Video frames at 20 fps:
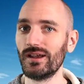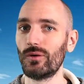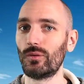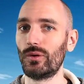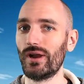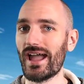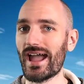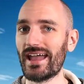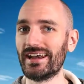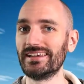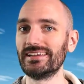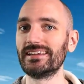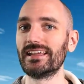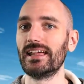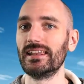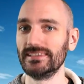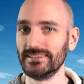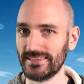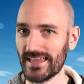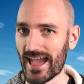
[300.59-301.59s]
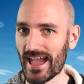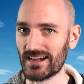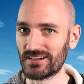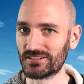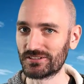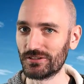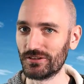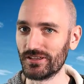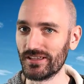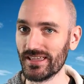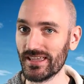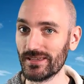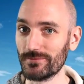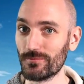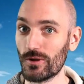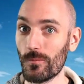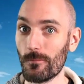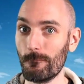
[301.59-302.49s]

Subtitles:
we're adding ladders to the game.